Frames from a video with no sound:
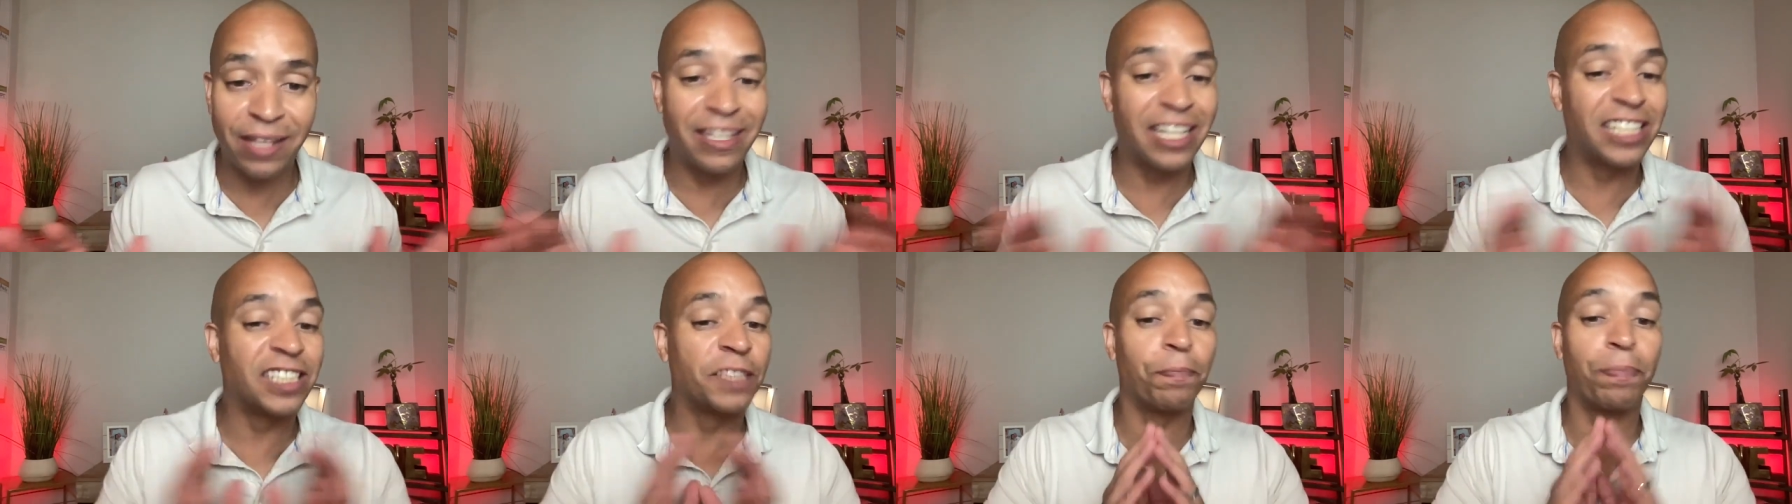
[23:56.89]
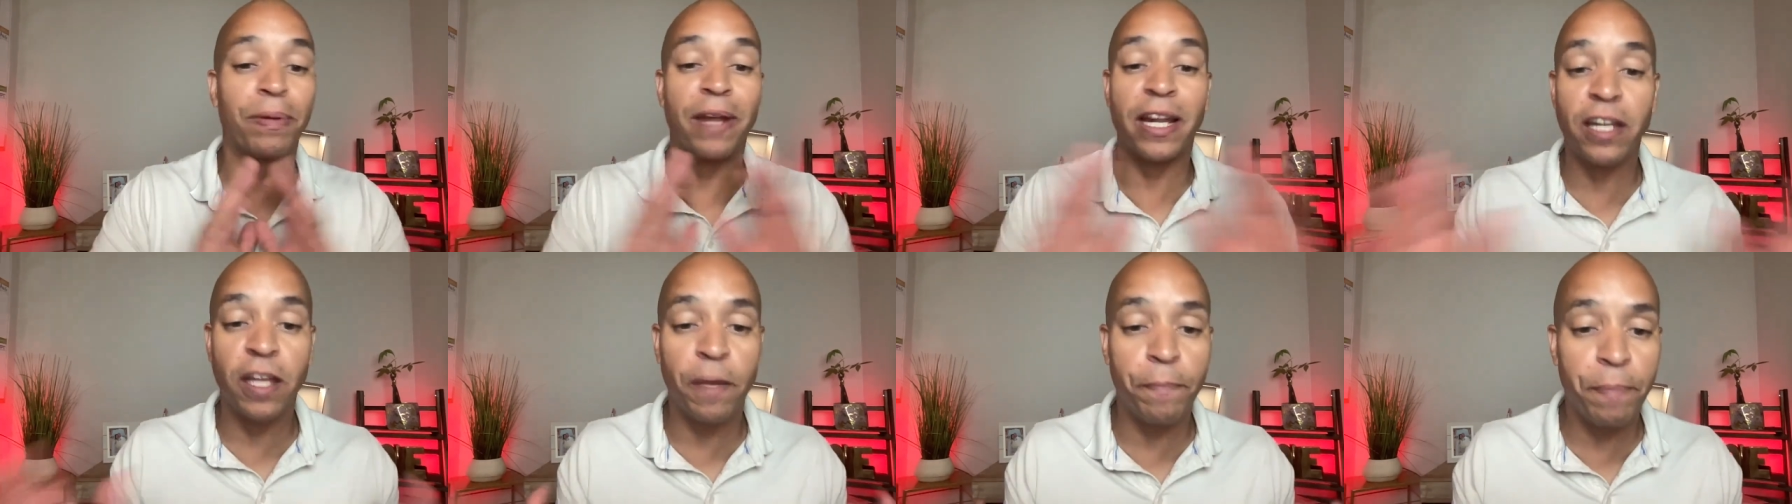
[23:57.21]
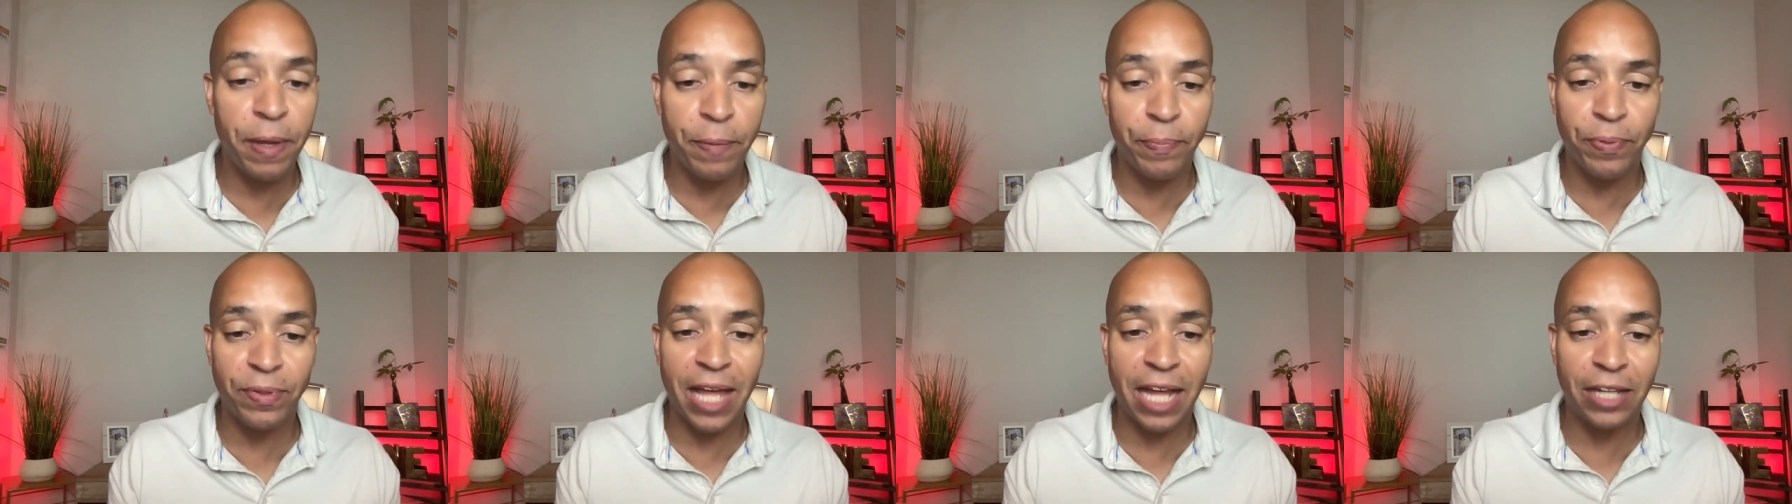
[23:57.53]
There's plenty of
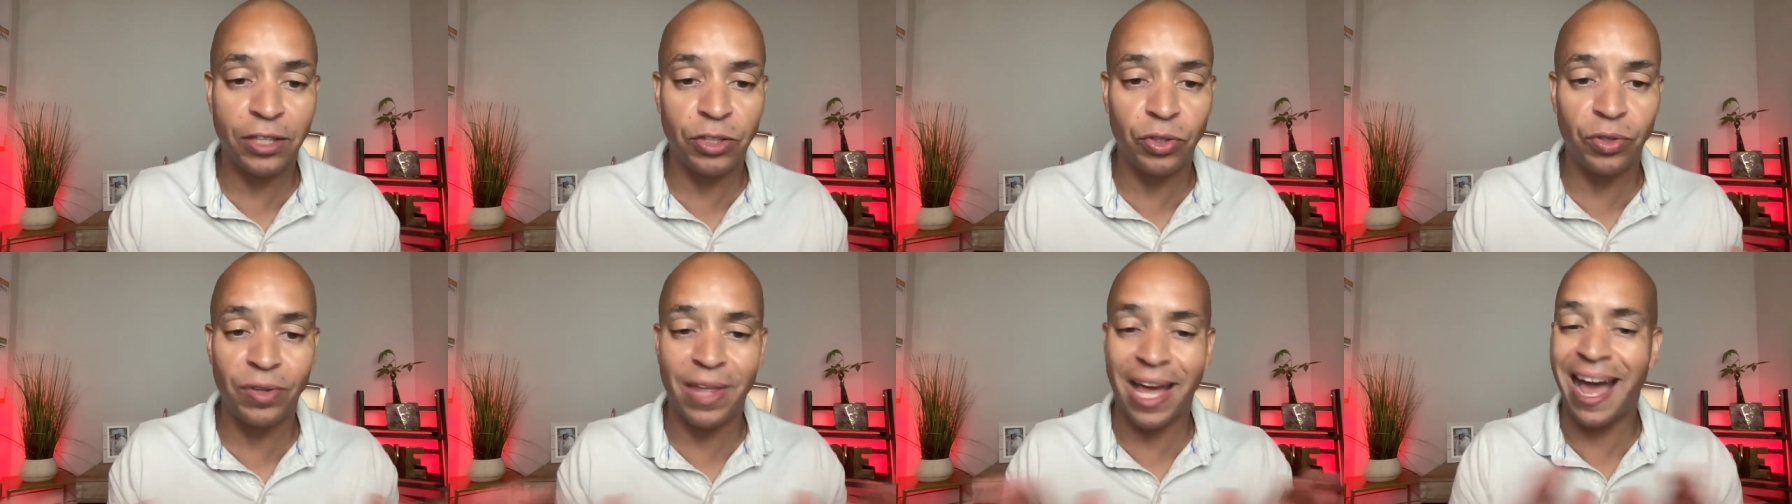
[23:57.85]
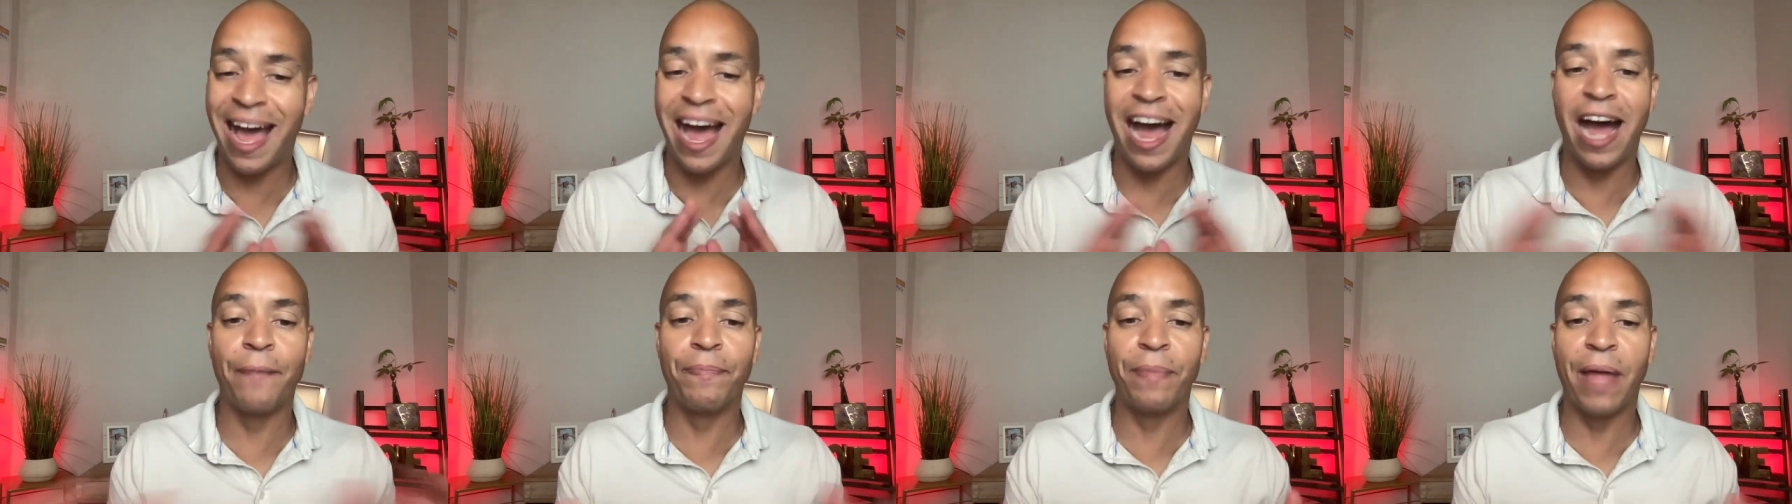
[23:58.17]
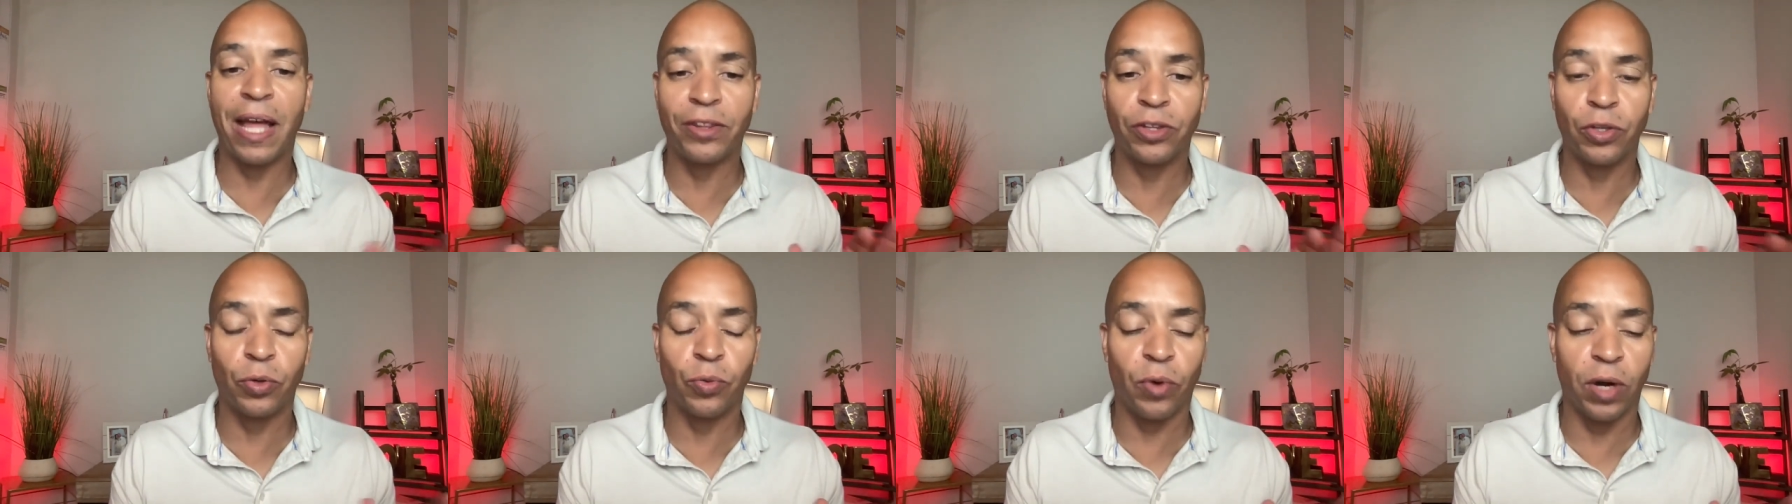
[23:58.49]
people that do that. I'm
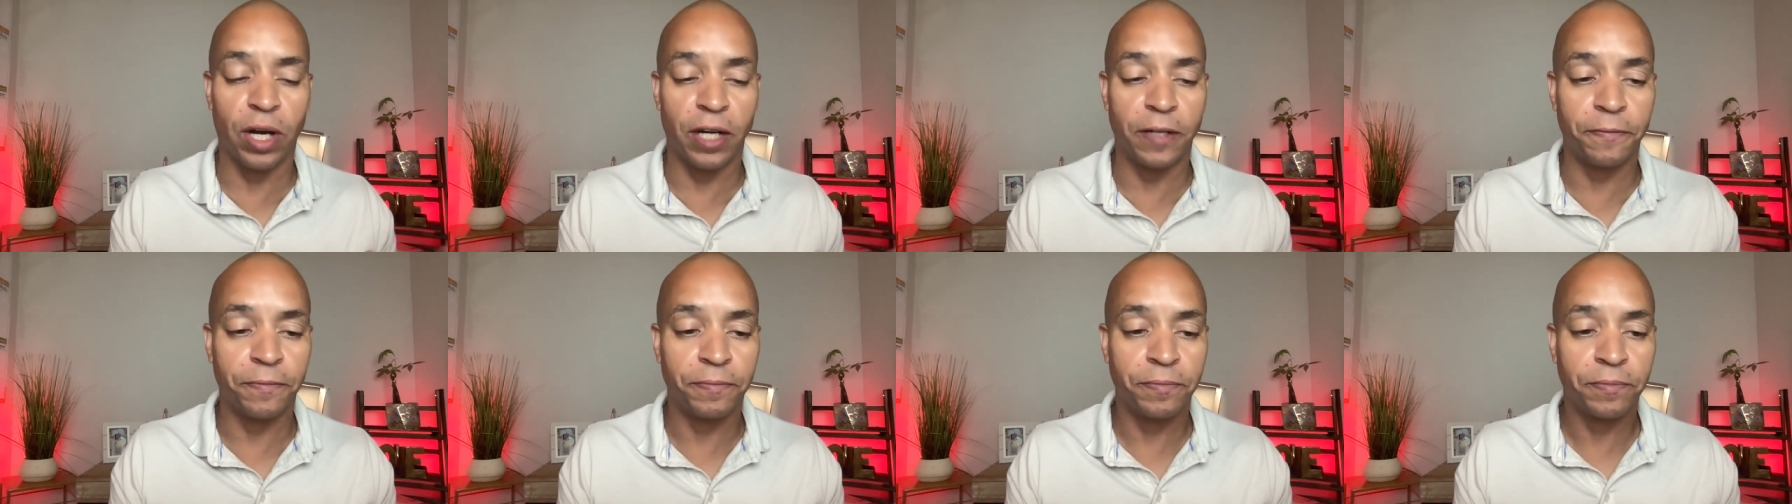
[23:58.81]
not the one.